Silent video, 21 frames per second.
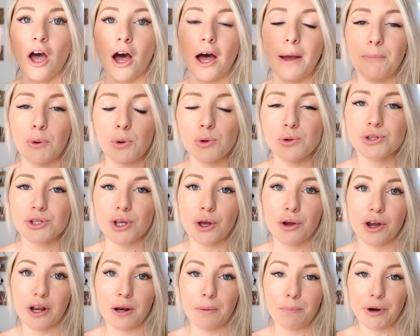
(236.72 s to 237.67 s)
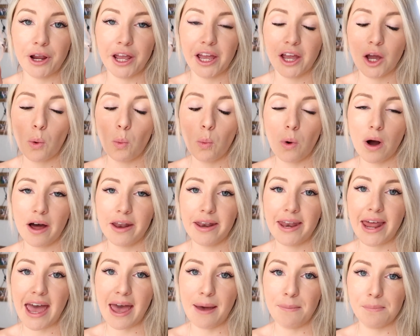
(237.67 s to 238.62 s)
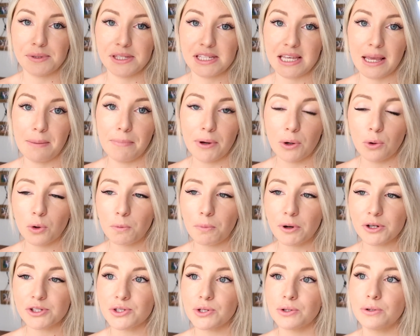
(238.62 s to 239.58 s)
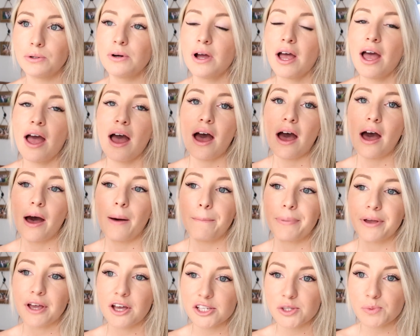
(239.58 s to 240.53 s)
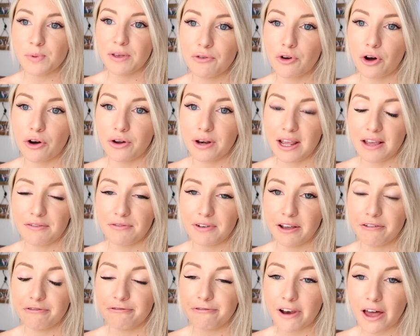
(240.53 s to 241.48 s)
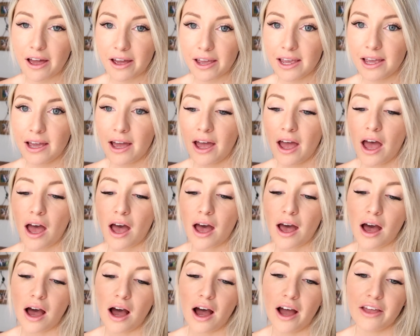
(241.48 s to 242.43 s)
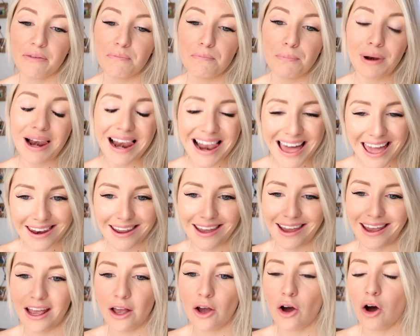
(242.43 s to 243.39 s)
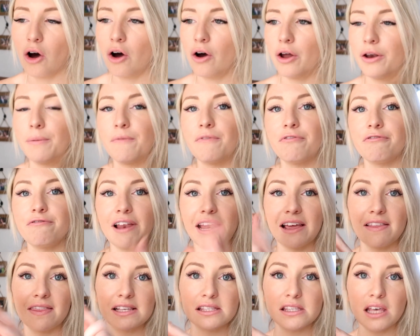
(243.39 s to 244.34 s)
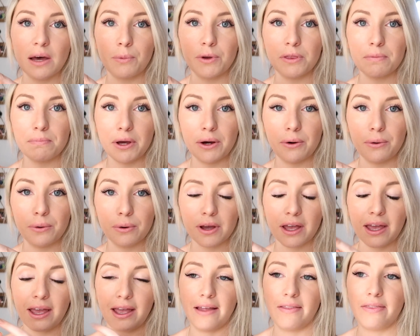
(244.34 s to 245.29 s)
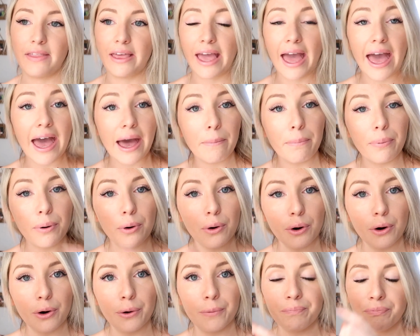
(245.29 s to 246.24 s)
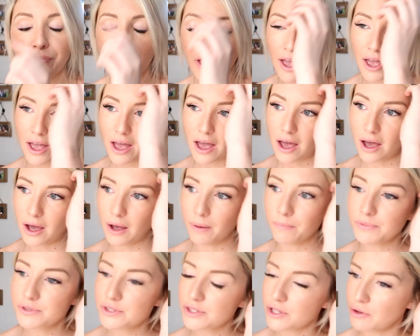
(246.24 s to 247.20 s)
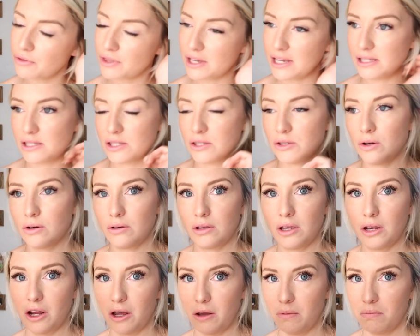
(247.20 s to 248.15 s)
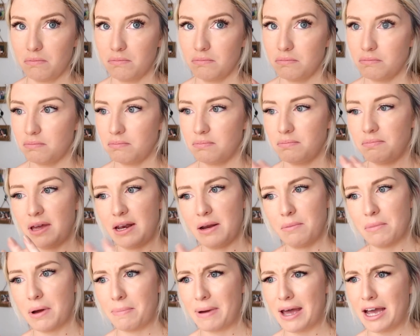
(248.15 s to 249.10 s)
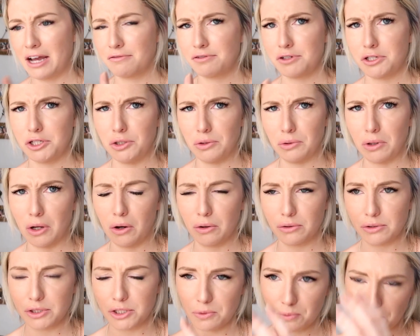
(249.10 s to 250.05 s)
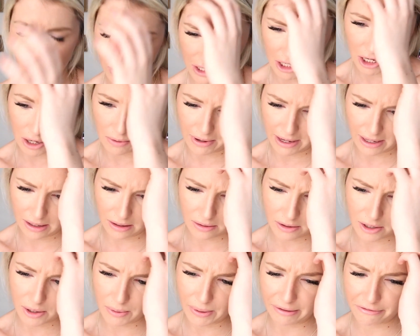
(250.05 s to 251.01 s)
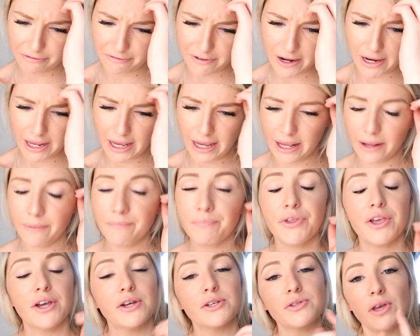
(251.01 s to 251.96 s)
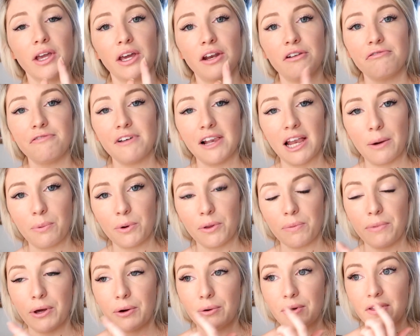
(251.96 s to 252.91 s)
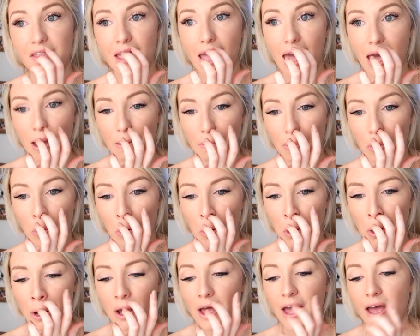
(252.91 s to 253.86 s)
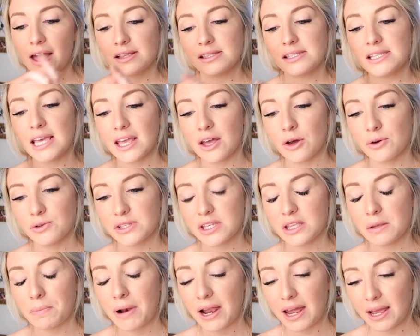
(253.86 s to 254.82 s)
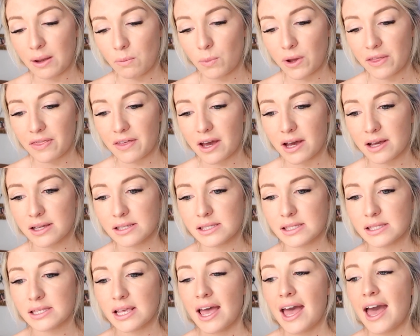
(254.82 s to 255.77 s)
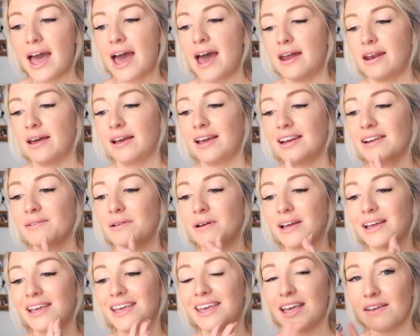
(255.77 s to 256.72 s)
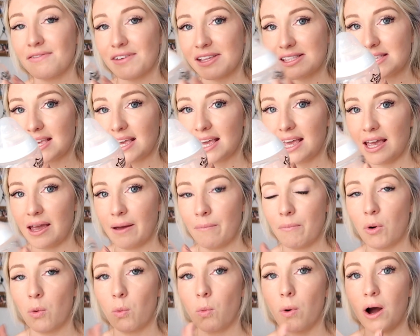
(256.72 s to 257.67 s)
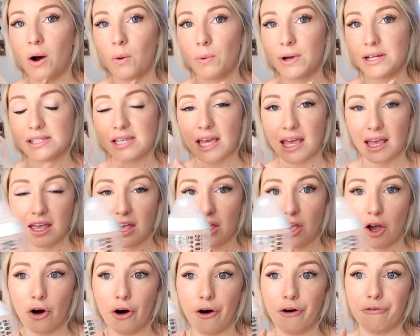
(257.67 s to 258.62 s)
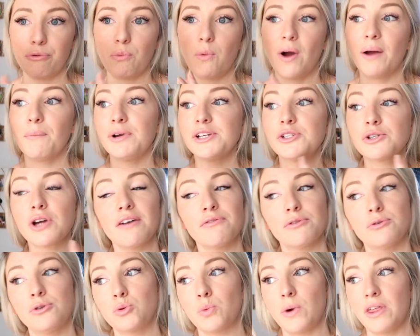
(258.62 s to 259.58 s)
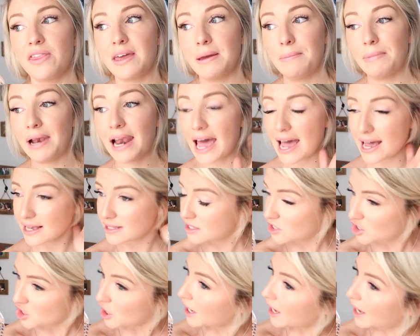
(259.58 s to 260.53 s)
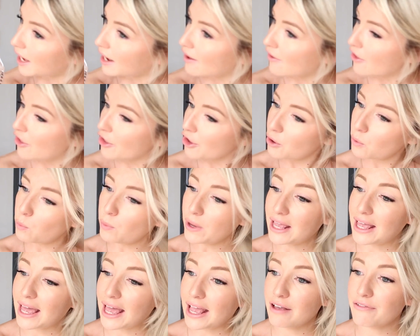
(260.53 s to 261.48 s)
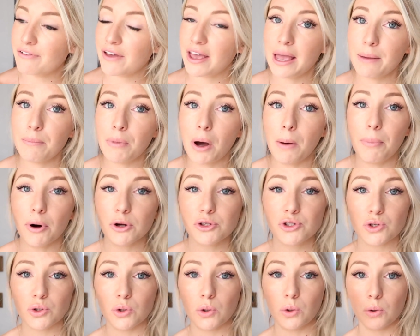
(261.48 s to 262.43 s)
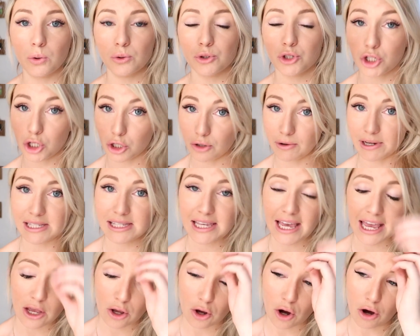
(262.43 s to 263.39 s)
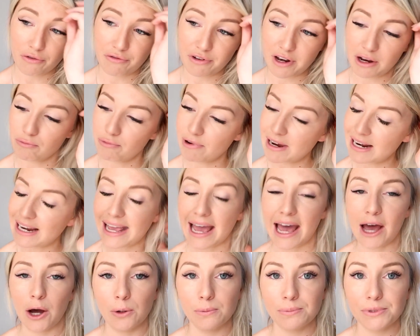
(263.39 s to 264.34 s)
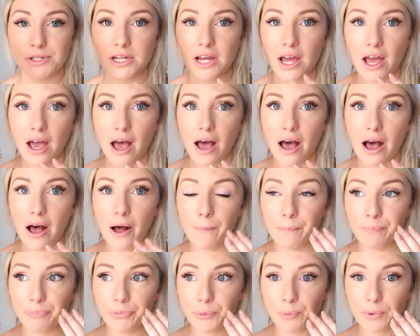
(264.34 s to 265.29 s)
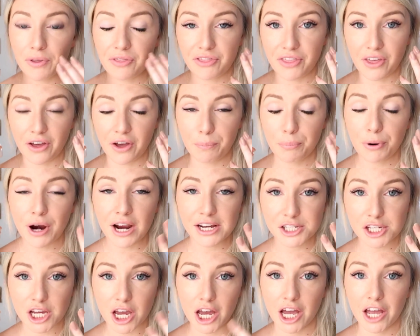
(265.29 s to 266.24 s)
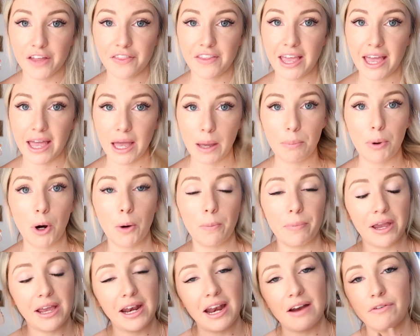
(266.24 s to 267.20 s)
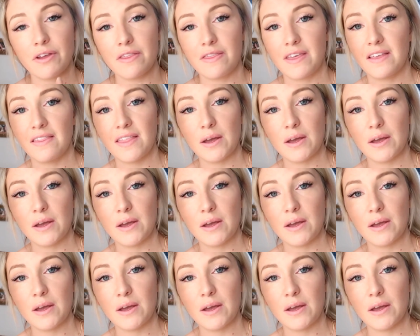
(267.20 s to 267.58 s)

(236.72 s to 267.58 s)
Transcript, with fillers: I'm also gonna bring one empty milk bottle. Um, because got an evening flight, I'm planning on filling this up with milk in the airport, um, so that it's not, you know, been in my bag for too long. Don't want it going going funny. So I'm going to fill it up with milk in the airport, take it onto the plane with us, and I'm going to give it to him while we're taking off. When we travelled with him last year, we gave him a bottle during takeoff, and it really helped um, with the pressure and the ear popping and everything.